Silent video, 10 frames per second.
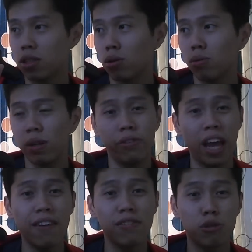So if you
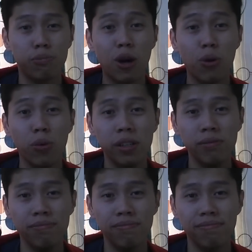have a spare
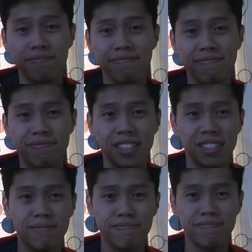one,
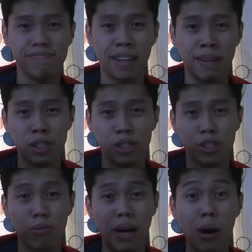just and make sure there's
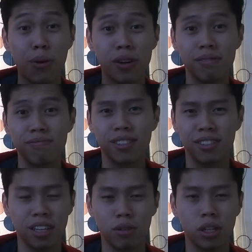no power in it,
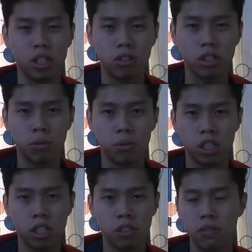because otherwise she'll shut your
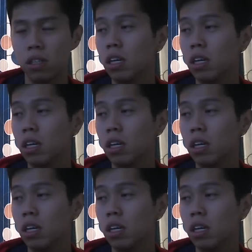machine off.